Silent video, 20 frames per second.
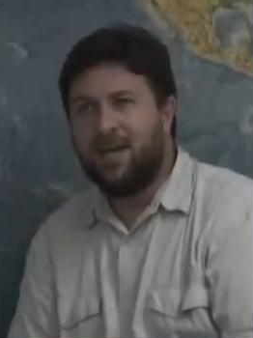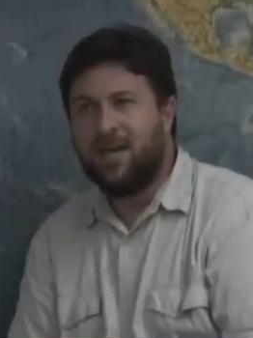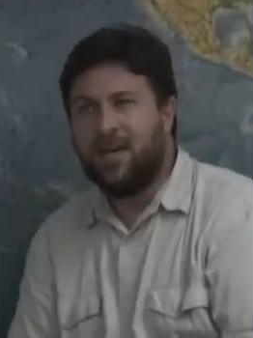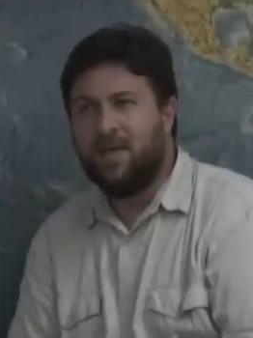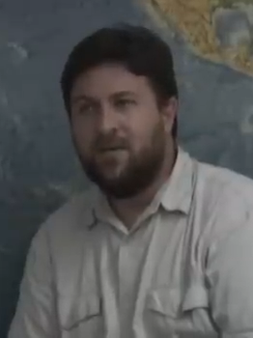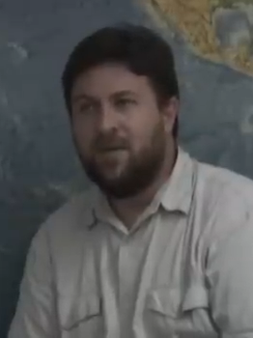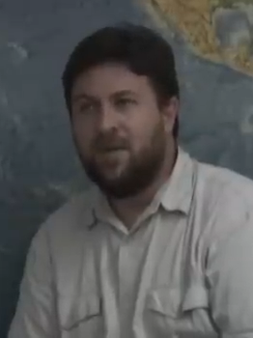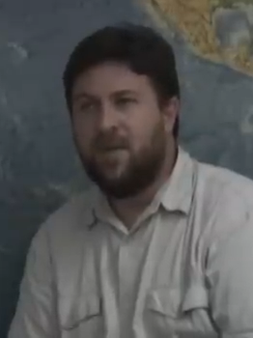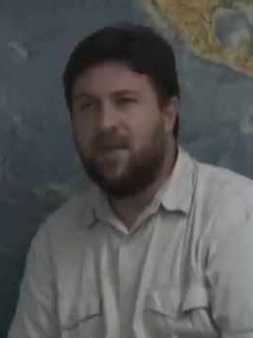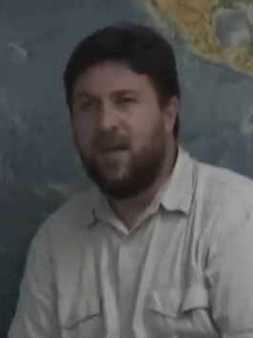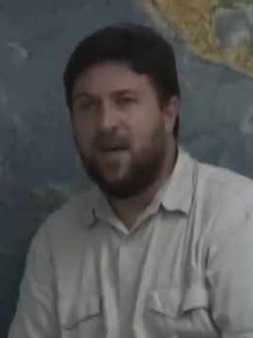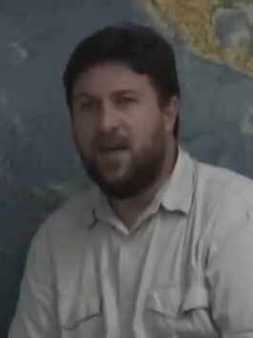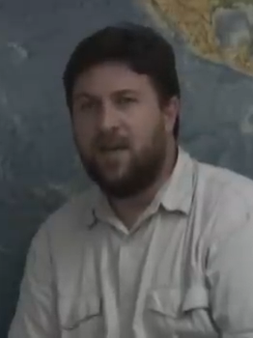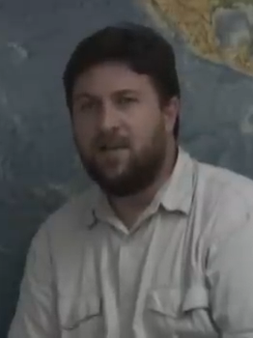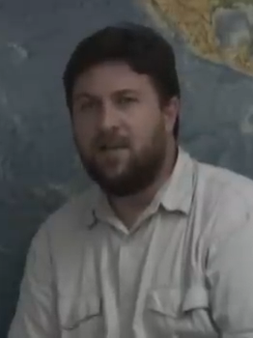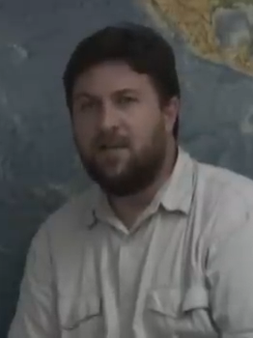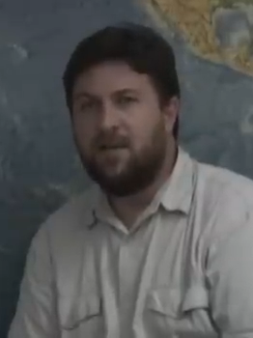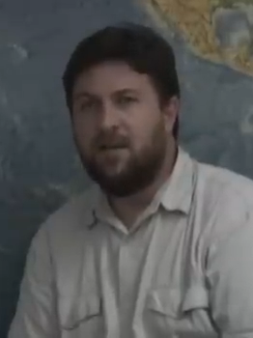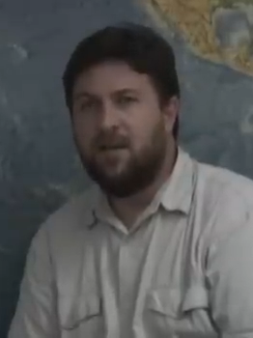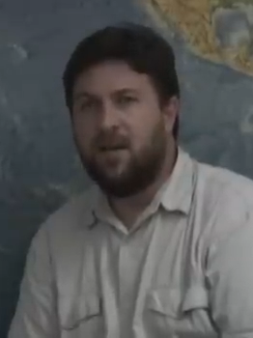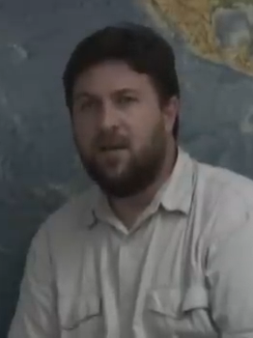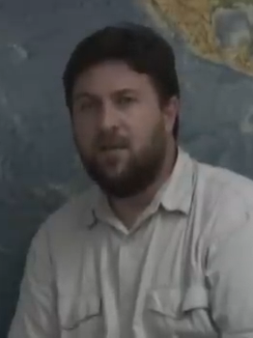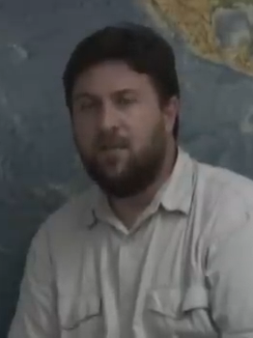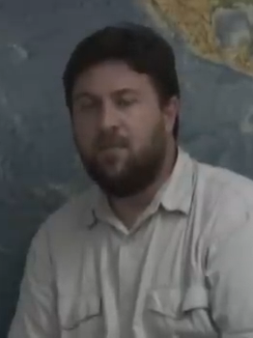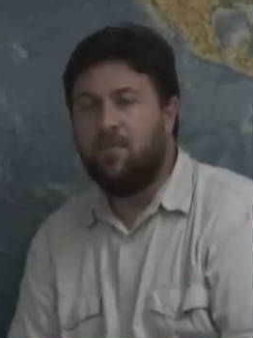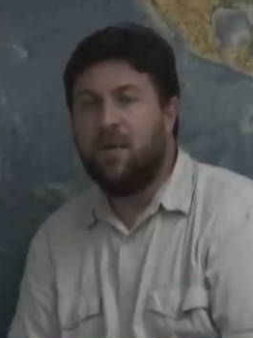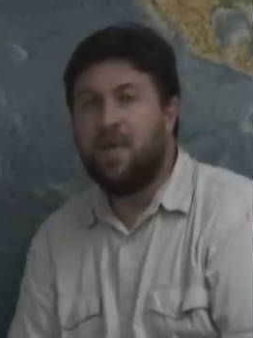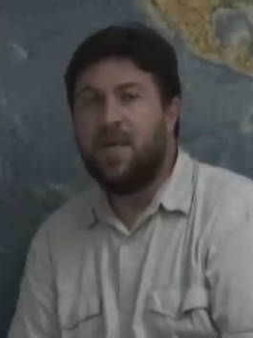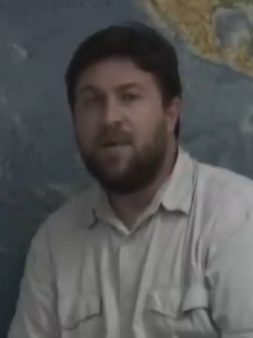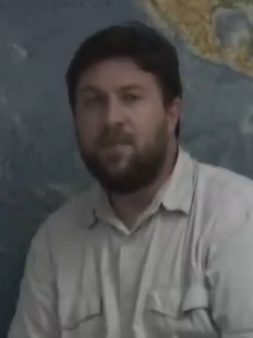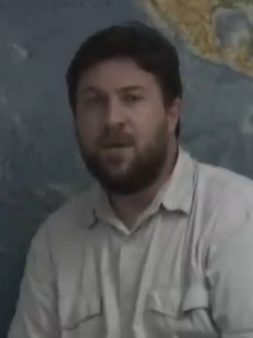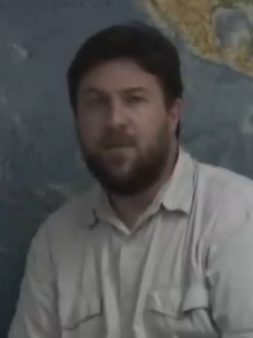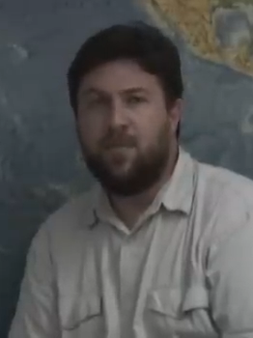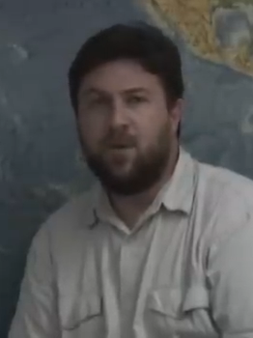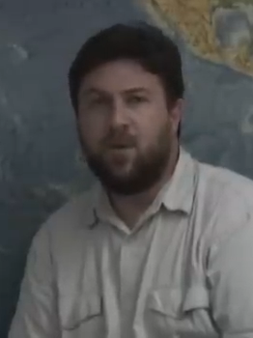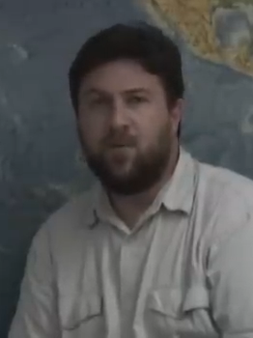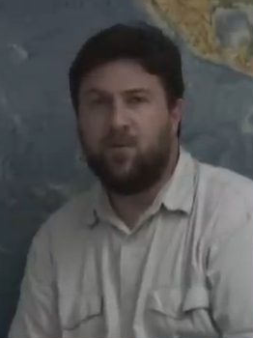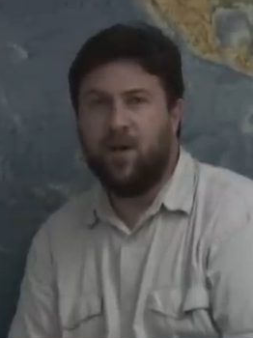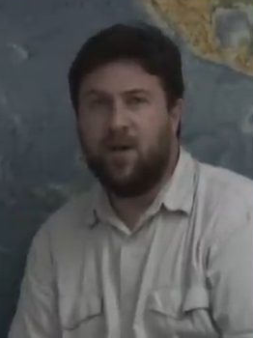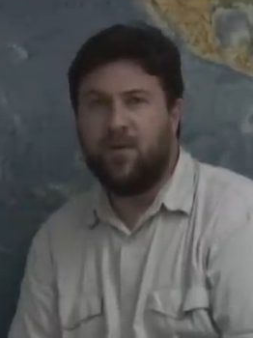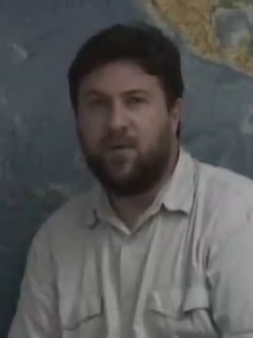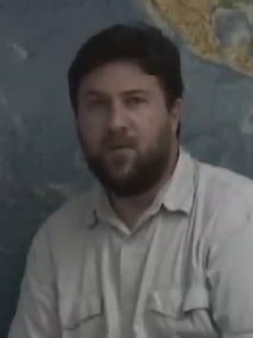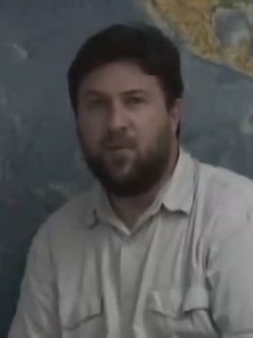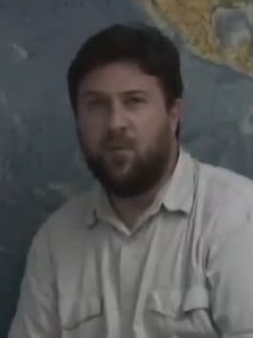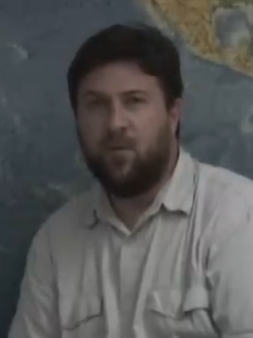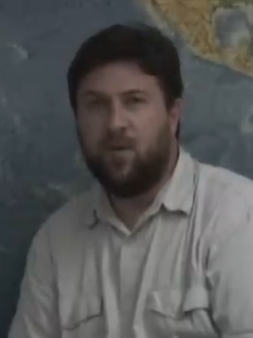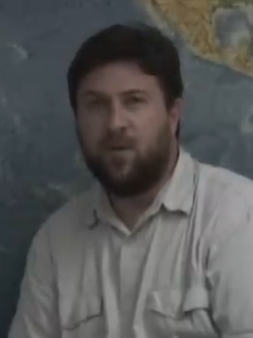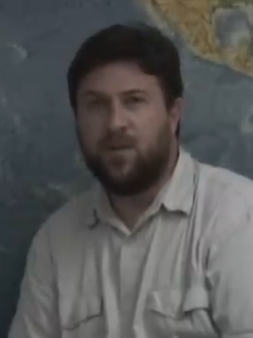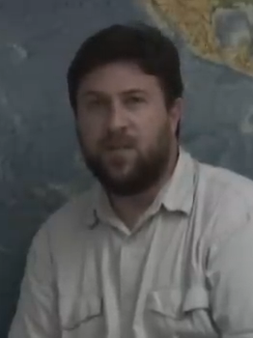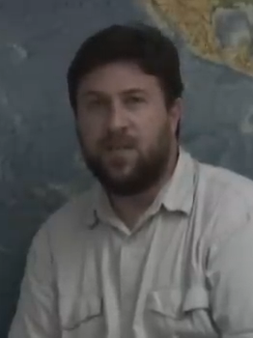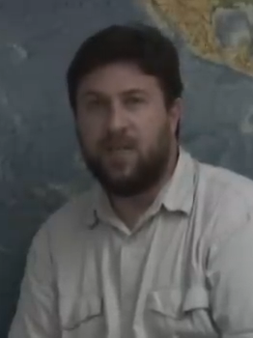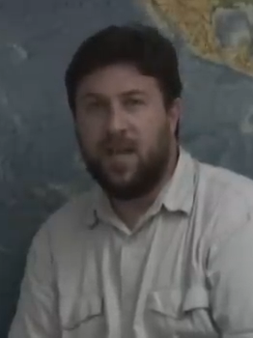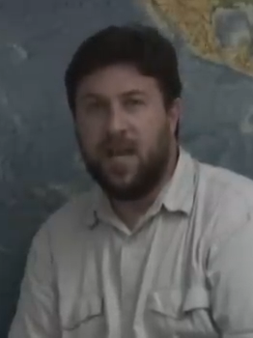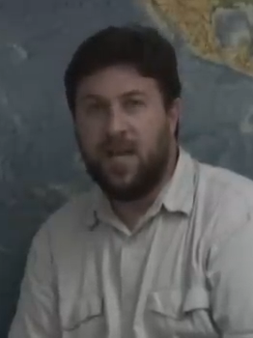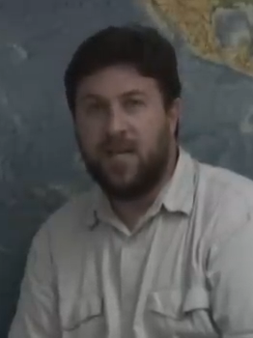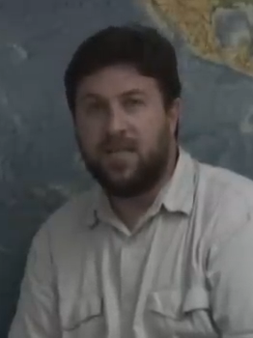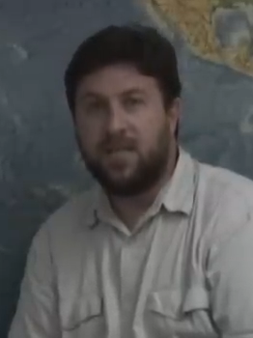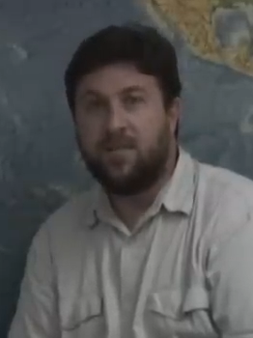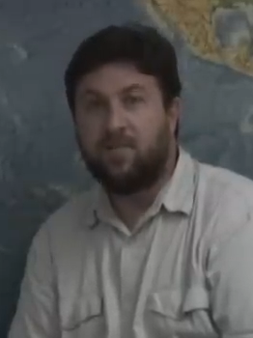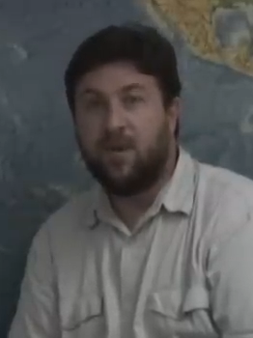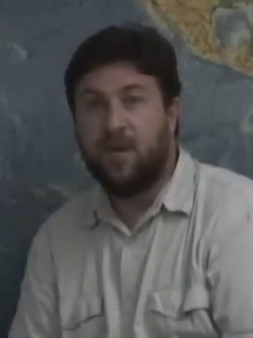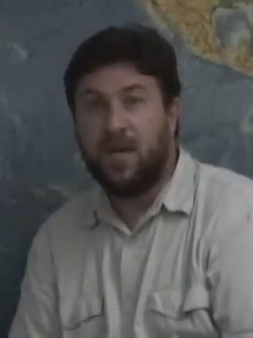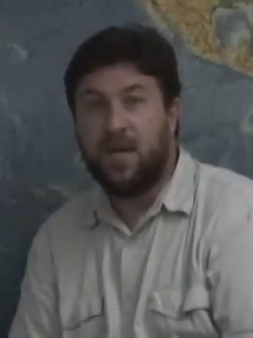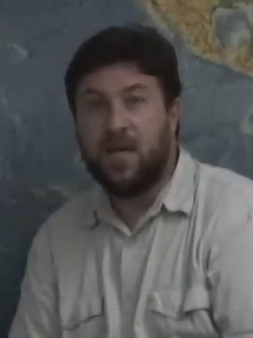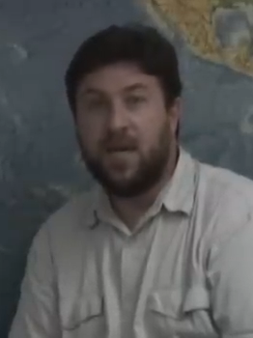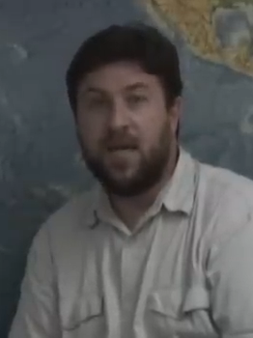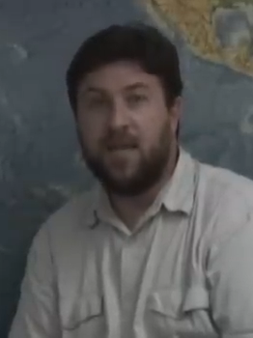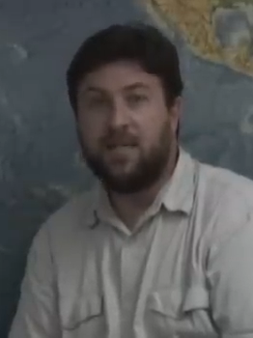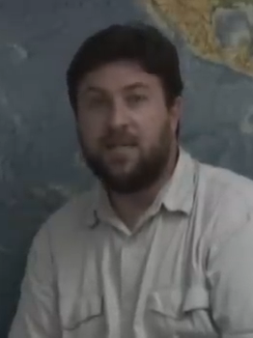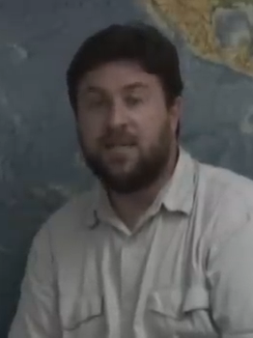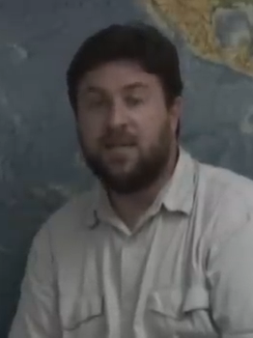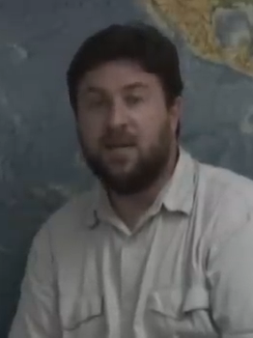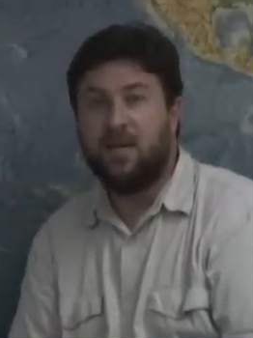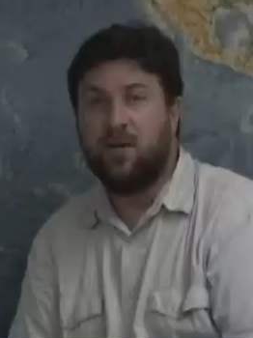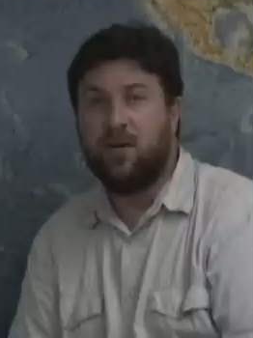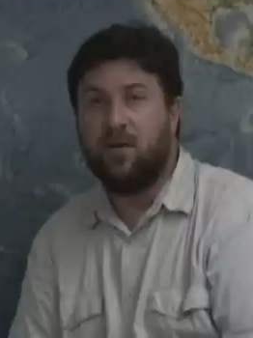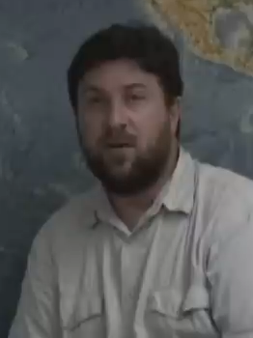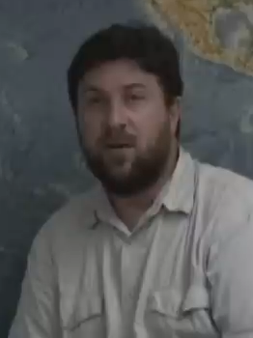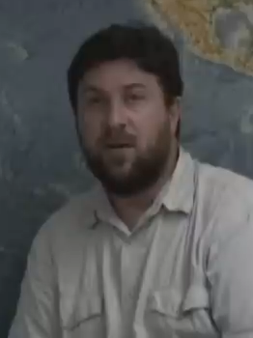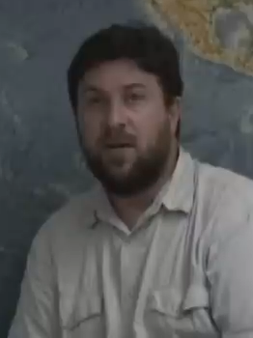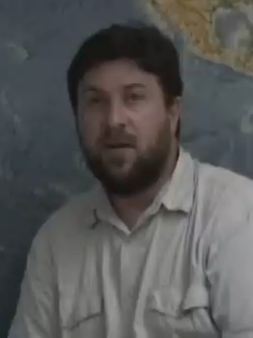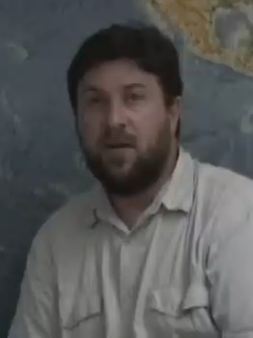given that many people around the world today speak as their